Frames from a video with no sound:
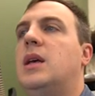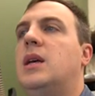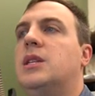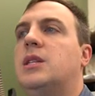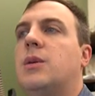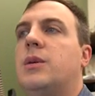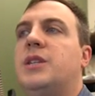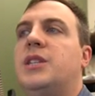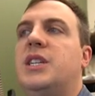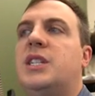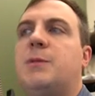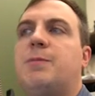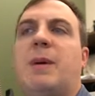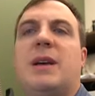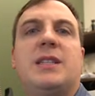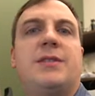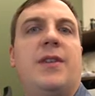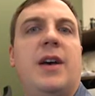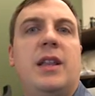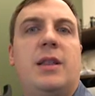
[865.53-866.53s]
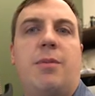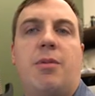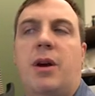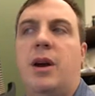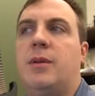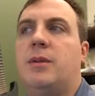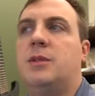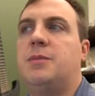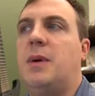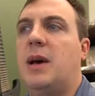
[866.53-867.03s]
So we just specified the
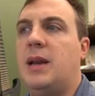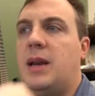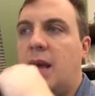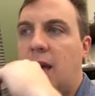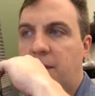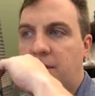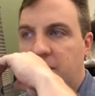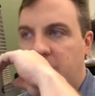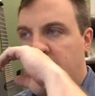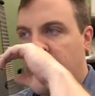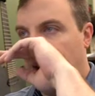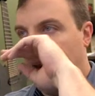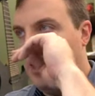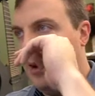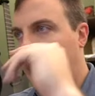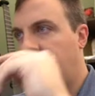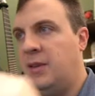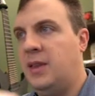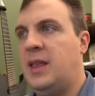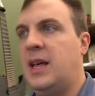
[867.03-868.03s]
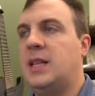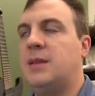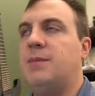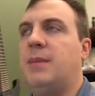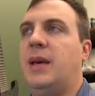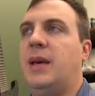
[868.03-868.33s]
parameters by name, so hopefully that